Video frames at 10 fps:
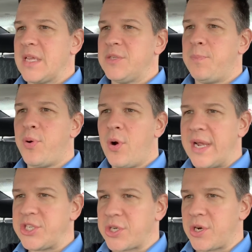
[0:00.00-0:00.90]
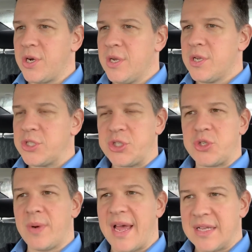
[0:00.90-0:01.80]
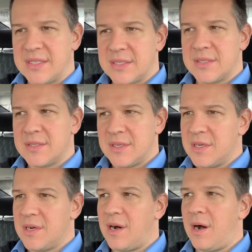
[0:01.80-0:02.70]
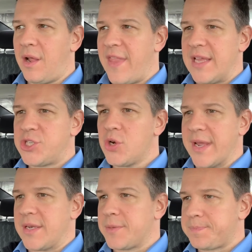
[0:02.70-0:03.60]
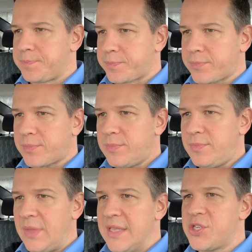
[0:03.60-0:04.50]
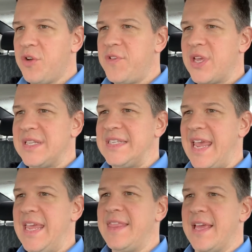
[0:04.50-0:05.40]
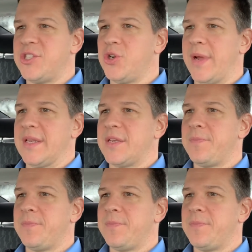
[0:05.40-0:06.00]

pressure, stress on that joint. And so if you can take that joint